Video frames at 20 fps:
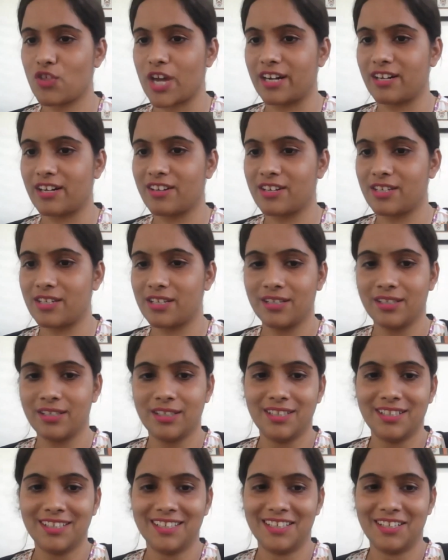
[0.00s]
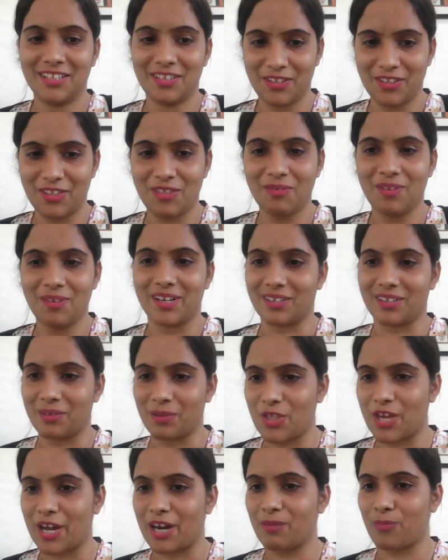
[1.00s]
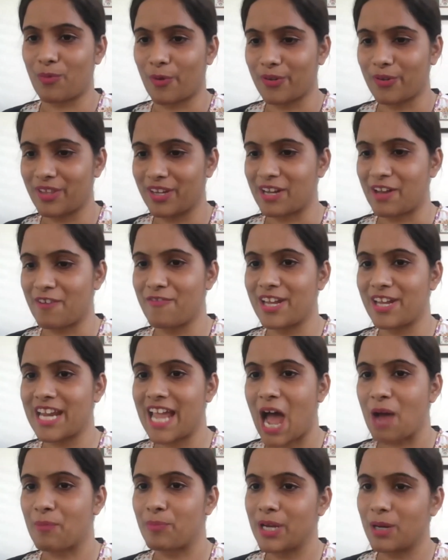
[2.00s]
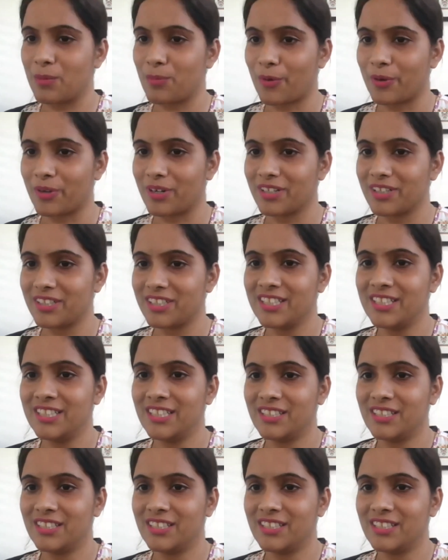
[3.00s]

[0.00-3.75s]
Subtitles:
chat box, and I'm very happy about it.